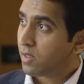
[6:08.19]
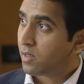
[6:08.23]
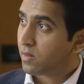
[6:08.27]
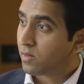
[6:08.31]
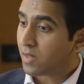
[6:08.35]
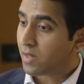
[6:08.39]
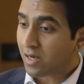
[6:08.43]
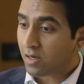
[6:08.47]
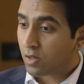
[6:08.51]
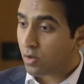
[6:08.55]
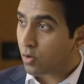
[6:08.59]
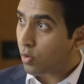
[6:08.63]

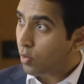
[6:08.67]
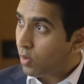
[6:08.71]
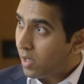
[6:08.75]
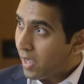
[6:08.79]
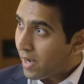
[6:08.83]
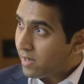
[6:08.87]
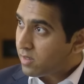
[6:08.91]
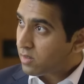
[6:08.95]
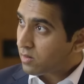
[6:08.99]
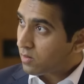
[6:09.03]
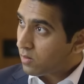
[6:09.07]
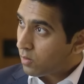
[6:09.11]
that look
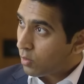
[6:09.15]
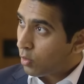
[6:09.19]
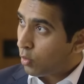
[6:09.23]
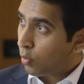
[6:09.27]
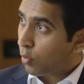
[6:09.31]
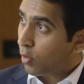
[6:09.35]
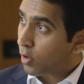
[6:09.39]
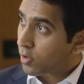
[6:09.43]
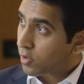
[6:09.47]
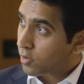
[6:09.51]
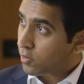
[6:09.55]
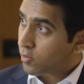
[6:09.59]
at
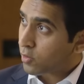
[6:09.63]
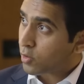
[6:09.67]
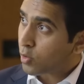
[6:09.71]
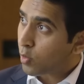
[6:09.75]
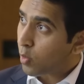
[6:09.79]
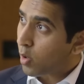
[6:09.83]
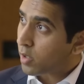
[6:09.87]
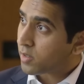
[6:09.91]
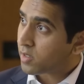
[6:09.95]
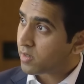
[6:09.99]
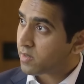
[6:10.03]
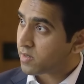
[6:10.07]

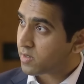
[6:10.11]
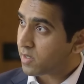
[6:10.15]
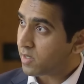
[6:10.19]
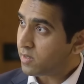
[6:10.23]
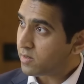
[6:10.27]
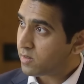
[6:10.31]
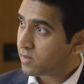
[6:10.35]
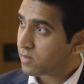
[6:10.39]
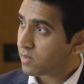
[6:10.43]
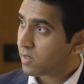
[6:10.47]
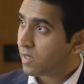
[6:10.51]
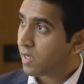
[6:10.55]
quarter-on-quarter
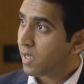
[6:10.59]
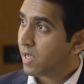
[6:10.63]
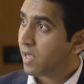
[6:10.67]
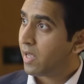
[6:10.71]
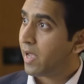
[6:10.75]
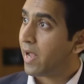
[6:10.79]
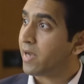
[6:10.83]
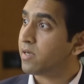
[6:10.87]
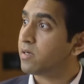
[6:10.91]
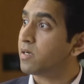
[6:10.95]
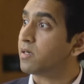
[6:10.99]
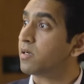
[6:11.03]
results
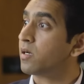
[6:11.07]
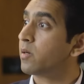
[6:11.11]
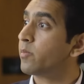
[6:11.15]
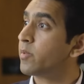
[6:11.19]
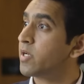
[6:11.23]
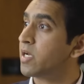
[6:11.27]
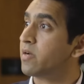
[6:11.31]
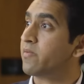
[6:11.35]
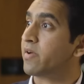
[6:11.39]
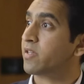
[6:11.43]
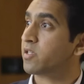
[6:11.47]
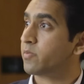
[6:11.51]
and
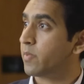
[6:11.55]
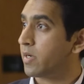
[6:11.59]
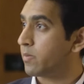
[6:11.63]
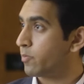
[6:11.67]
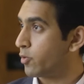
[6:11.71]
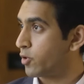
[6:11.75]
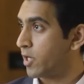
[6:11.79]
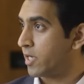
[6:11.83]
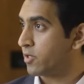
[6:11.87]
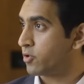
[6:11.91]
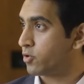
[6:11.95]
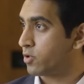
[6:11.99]
determine investment
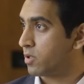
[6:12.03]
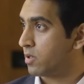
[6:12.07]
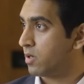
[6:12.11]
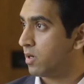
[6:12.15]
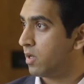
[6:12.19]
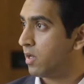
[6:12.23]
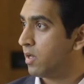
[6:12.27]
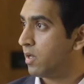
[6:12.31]
potential.